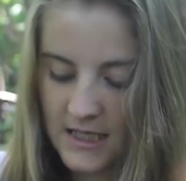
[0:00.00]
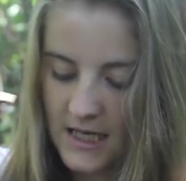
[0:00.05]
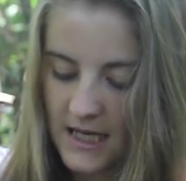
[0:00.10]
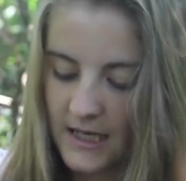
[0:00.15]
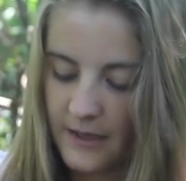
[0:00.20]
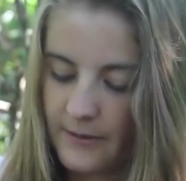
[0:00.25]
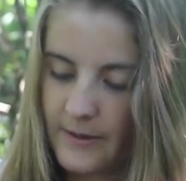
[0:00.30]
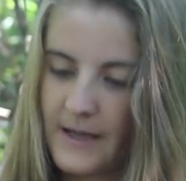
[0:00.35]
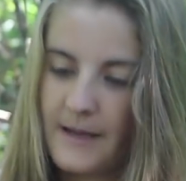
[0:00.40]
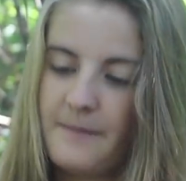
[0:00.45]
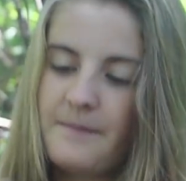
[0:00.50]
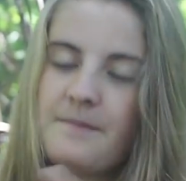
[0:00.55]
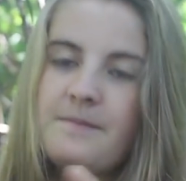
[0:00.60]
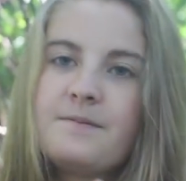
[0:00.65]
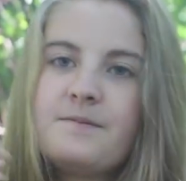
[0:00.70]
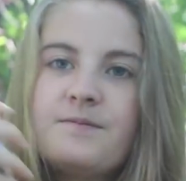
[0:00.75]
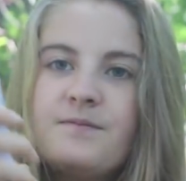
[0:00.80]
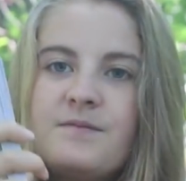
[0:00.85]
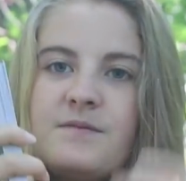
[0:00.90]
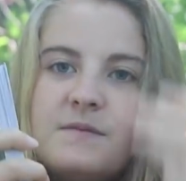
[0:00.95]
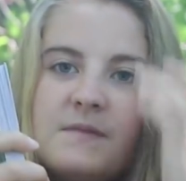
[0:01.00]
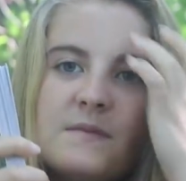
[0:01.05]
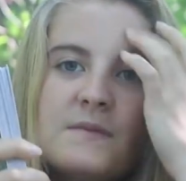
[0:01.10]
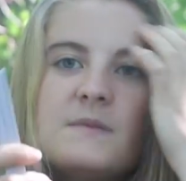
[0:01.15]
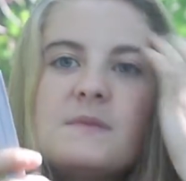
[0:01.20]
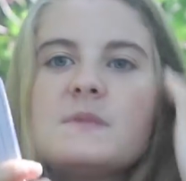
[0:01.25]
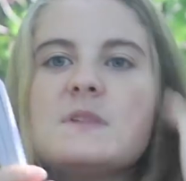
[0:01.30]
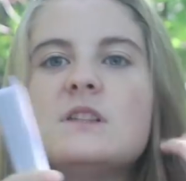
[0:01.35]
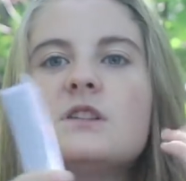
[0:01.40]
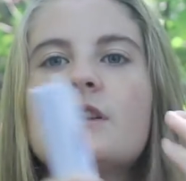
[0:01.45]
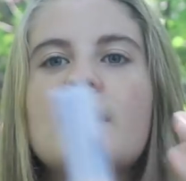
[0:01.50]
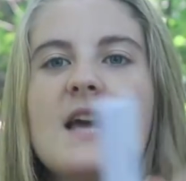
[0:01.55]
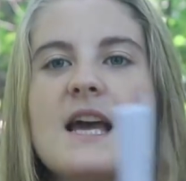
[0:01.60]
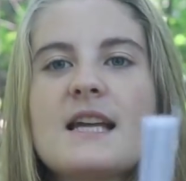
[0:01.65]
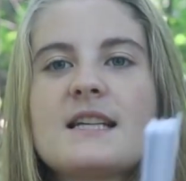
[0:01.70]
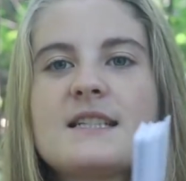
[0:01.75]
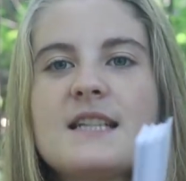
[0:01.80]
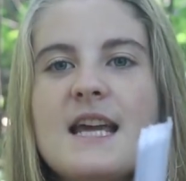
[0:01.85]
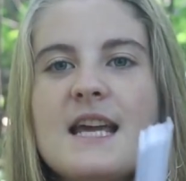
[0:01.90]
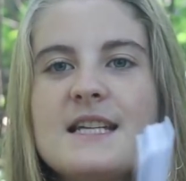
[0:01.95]
Anyway, you
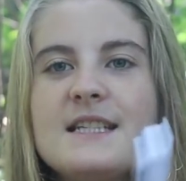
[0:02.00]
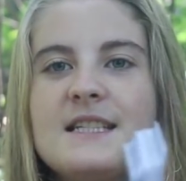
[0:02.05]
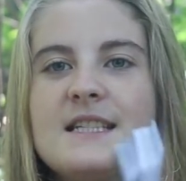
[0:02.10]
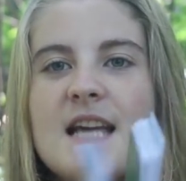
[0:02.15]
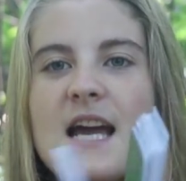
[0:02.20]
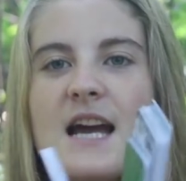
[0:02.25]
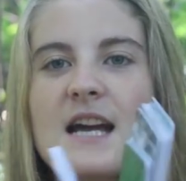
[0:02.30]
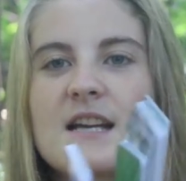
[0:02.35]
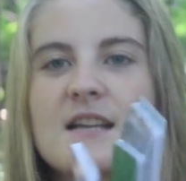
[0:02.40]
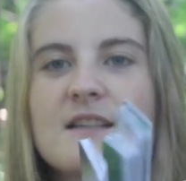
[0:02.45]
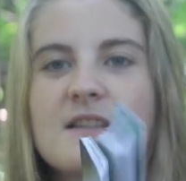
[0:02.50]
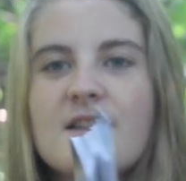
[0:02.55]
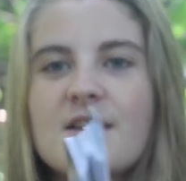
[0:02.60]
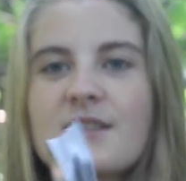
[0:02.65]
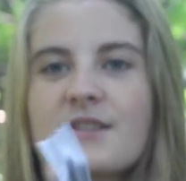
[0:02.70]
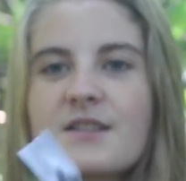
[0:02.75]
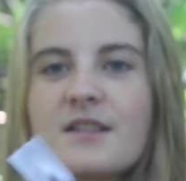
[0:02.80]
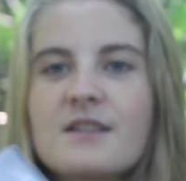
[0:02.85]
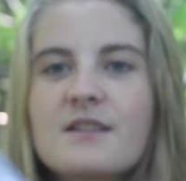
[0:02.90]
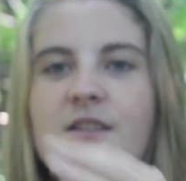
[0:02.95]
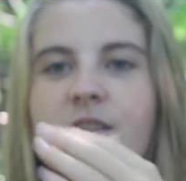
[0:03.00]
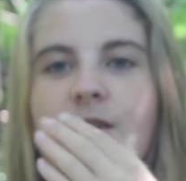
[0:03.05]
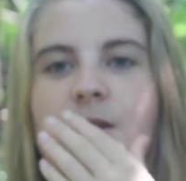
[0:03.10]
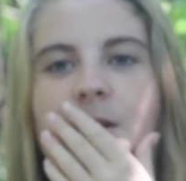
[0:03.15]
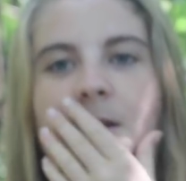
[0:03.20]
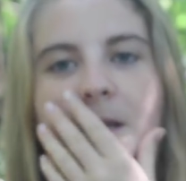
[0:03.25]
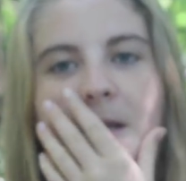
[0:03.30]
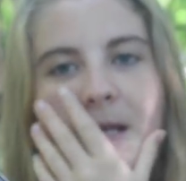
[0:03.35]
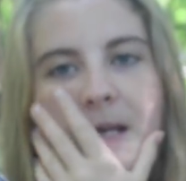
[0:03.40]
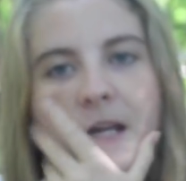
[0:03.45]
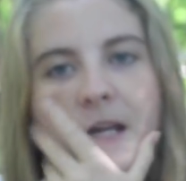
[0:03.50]
get a deck. There's a little